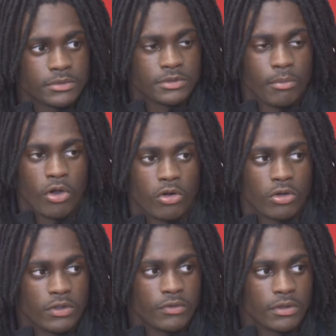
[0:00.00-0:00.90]

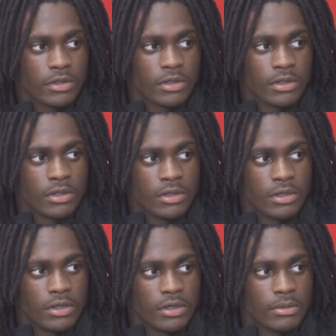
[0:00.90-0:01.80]
tomorrow even,
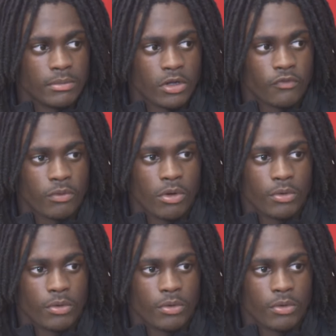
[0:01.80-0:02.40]
learn from